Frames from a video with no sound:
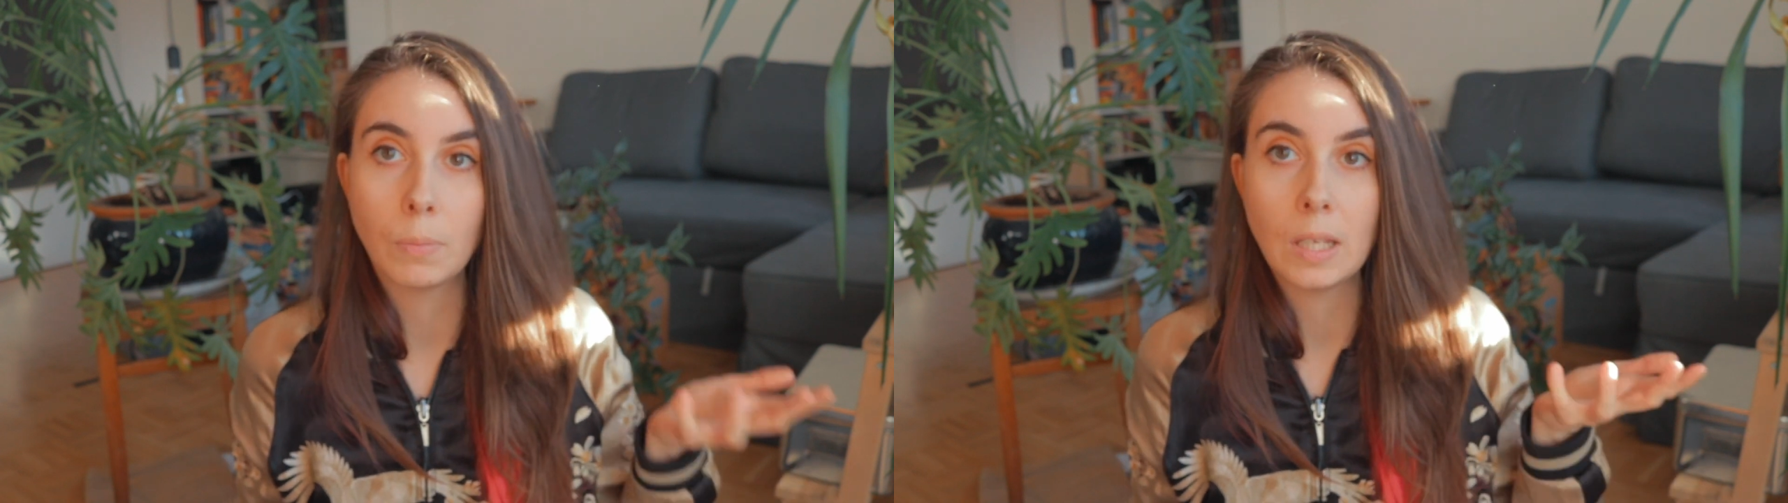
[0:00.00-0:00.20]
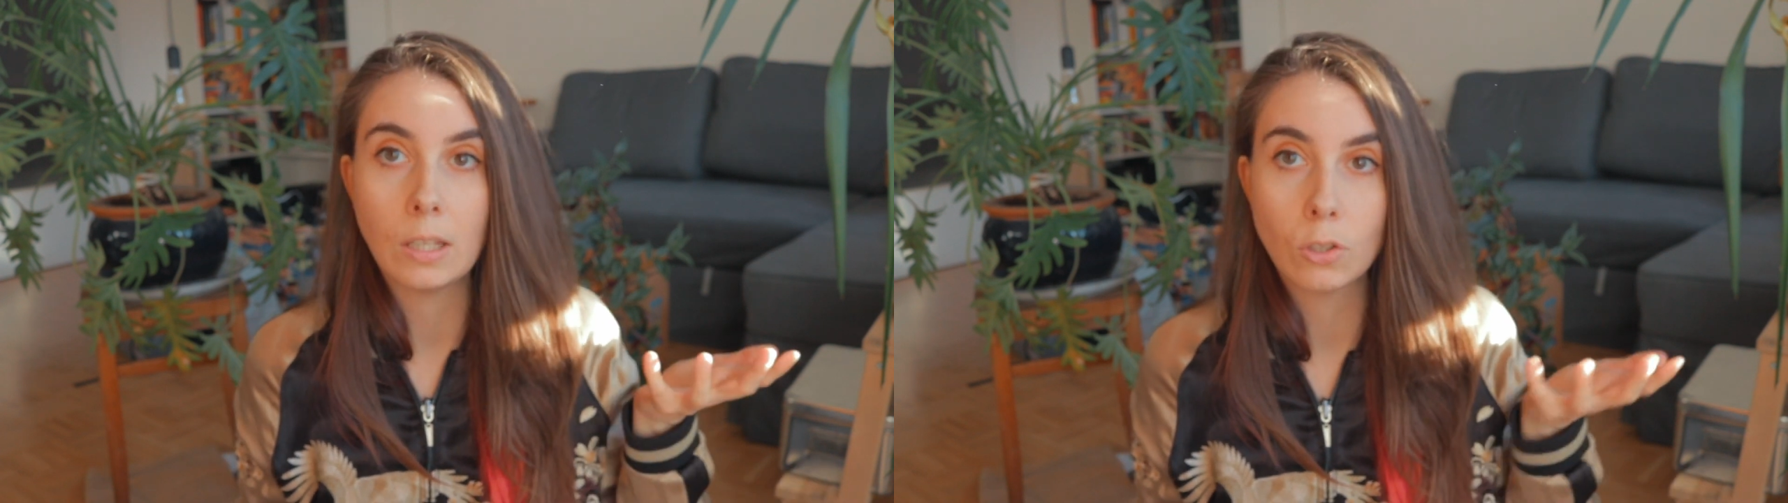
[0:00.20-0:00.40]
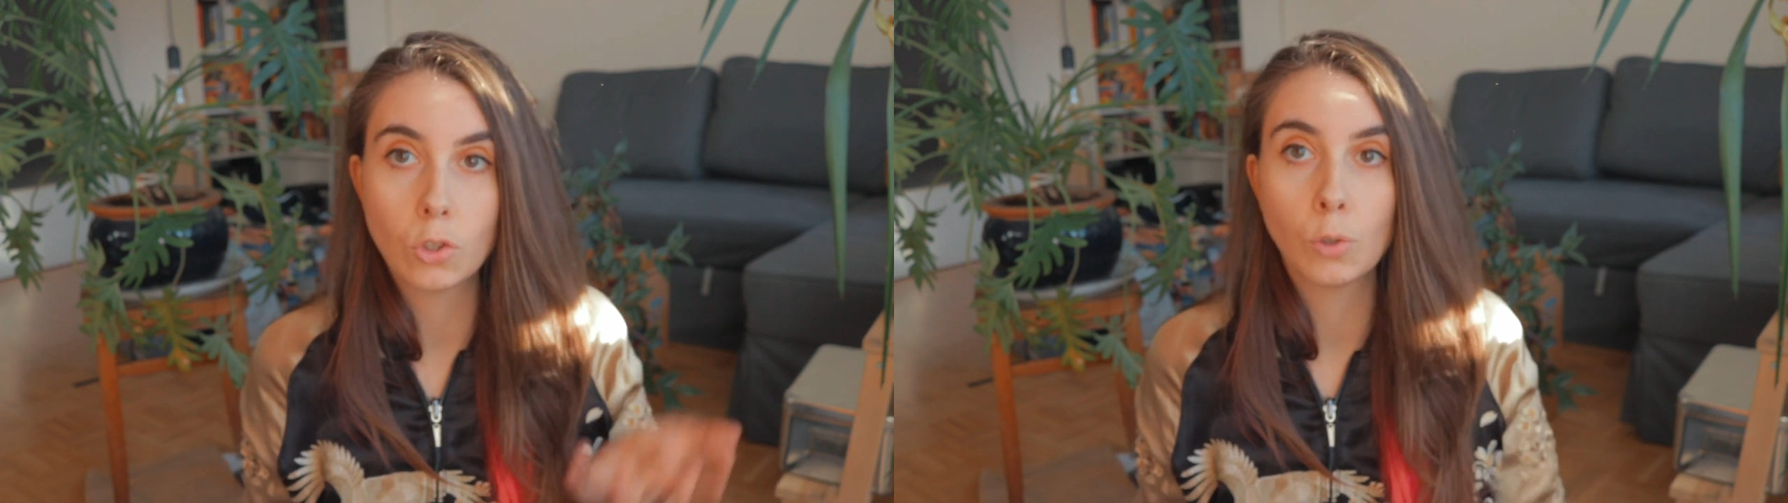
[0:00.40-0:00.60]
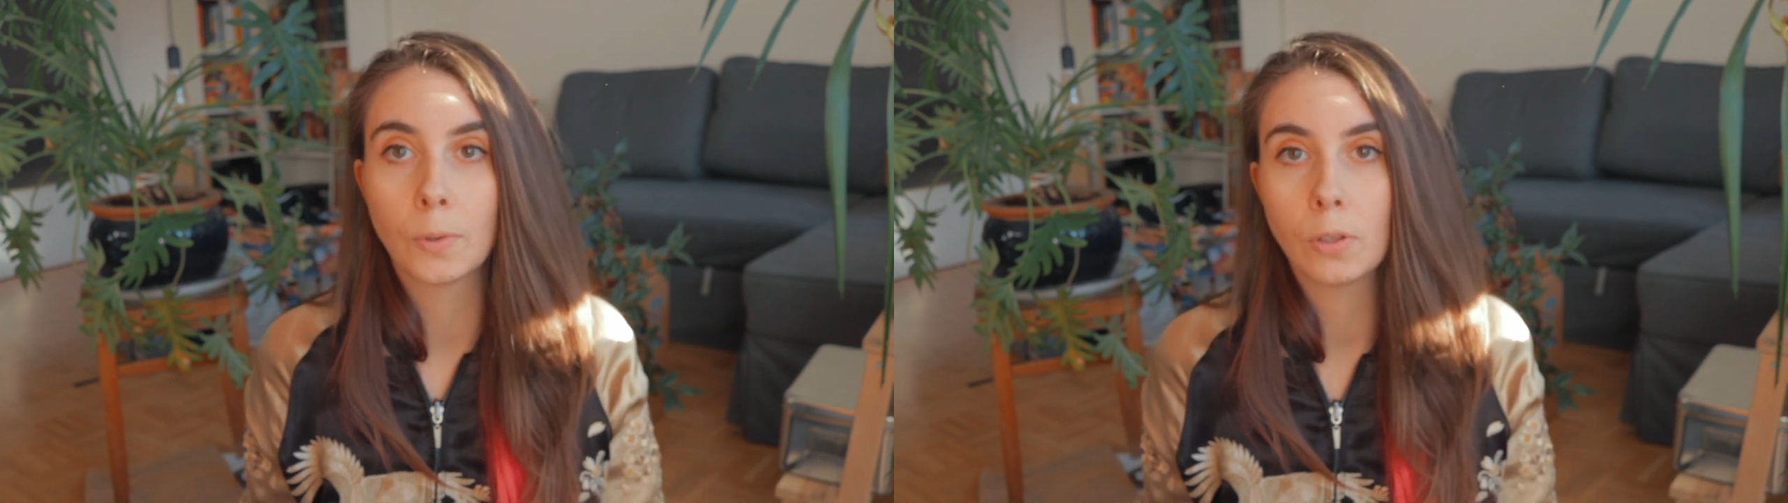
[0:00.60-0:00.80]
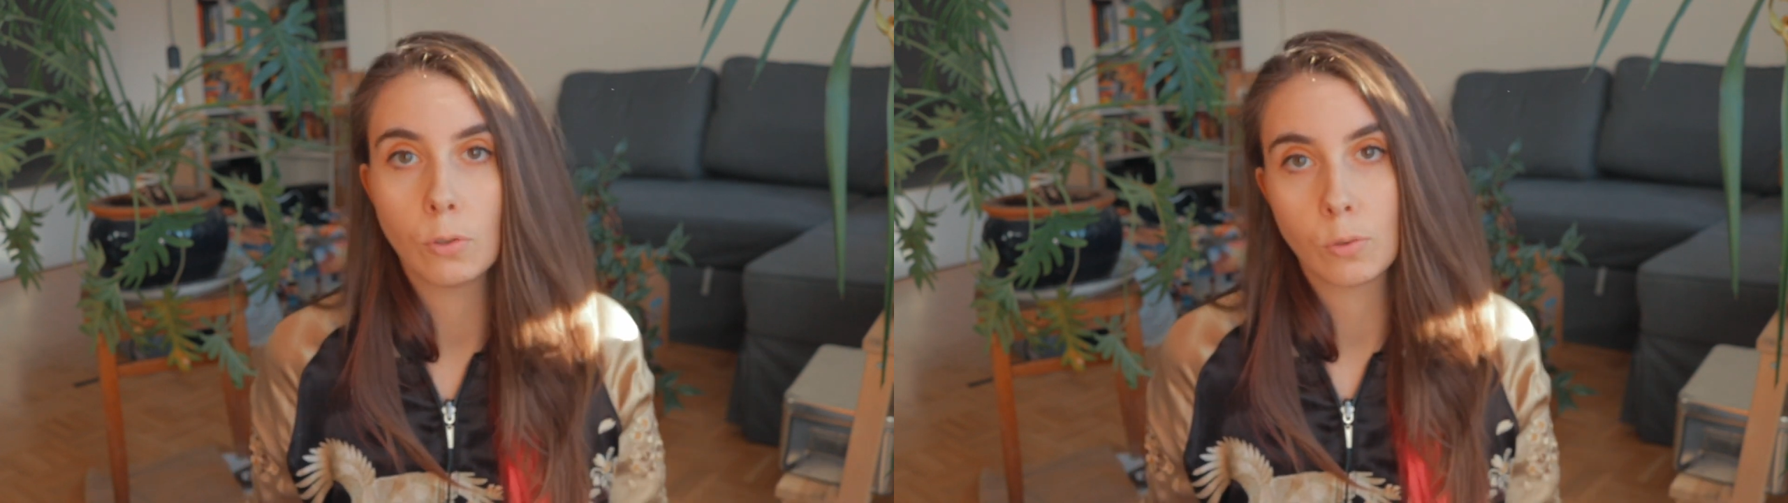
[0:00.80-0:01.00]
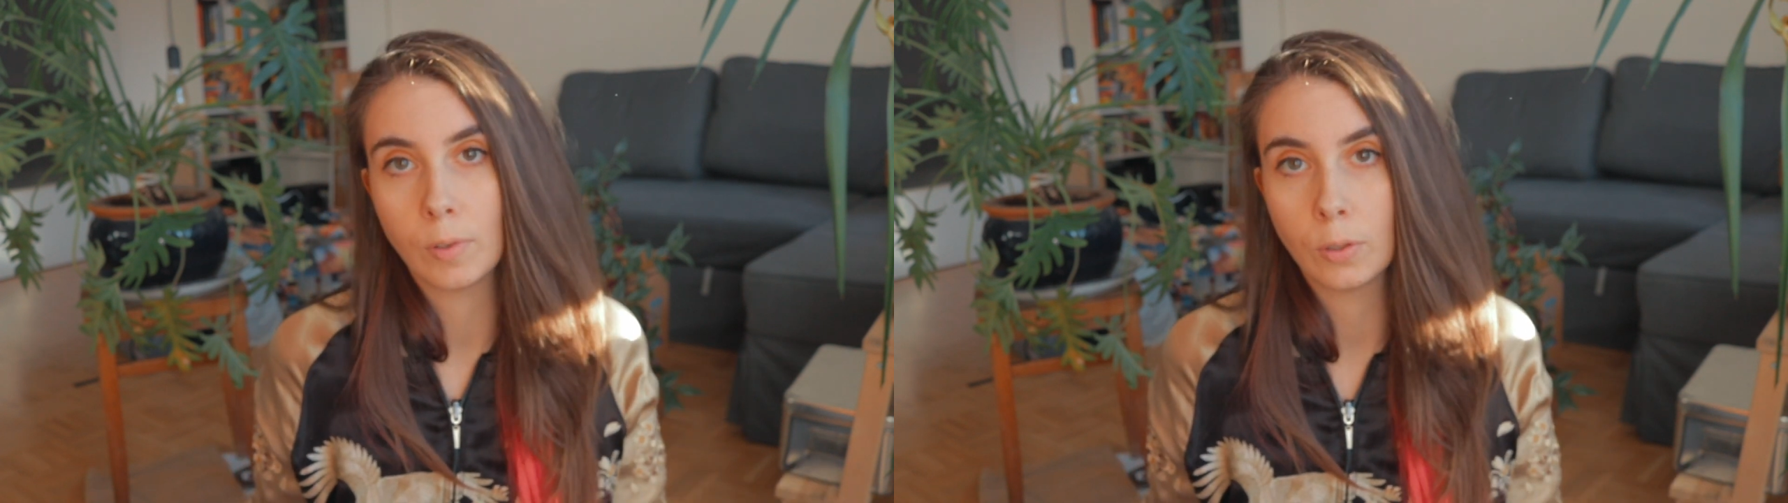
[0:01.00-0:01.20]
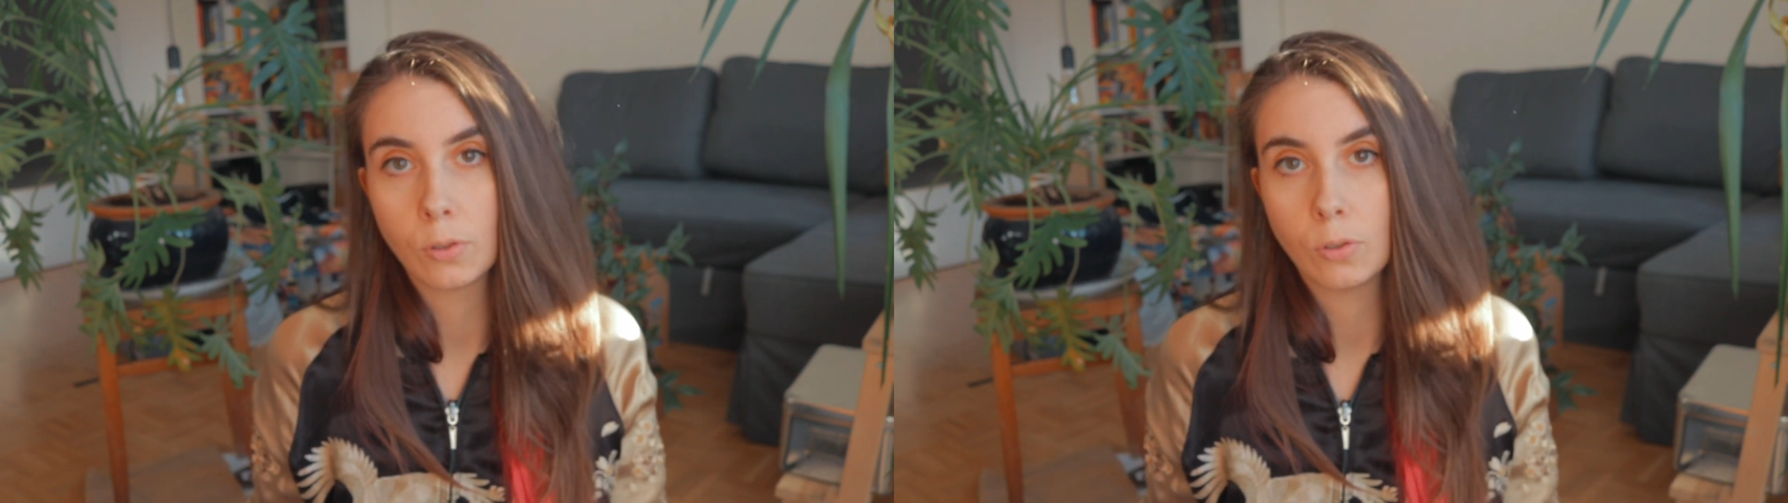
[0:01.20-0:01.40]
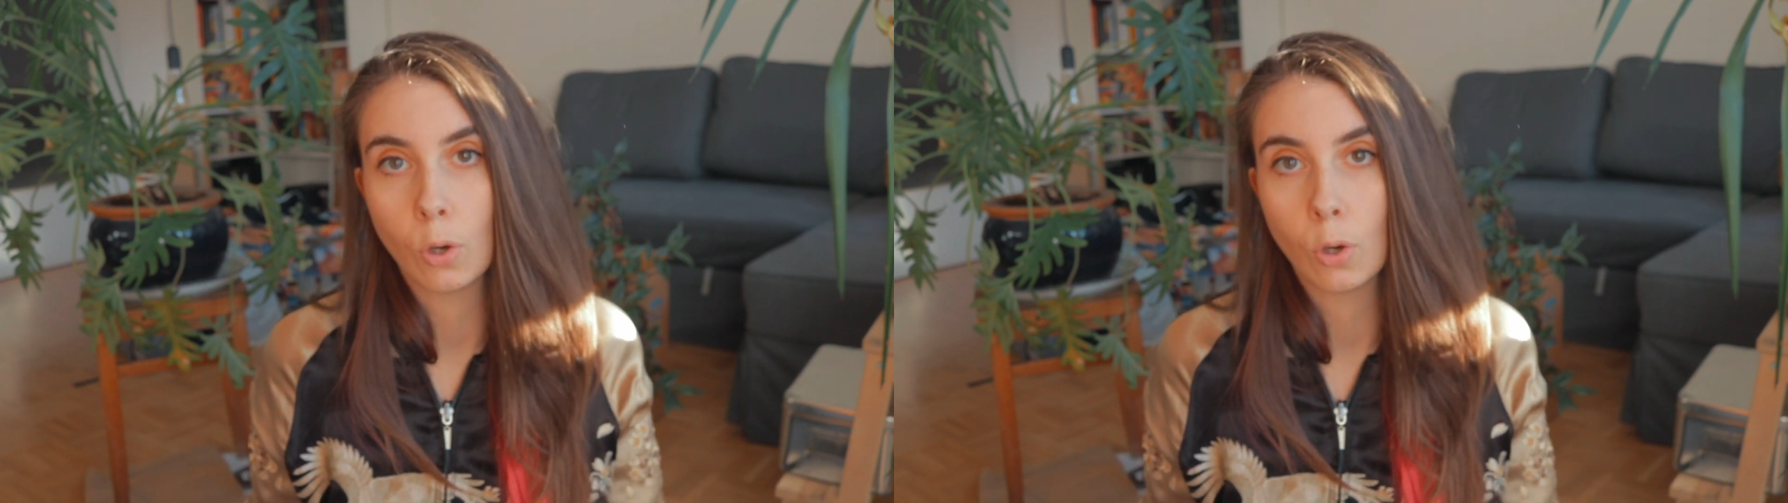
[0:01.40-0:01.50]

be super useful to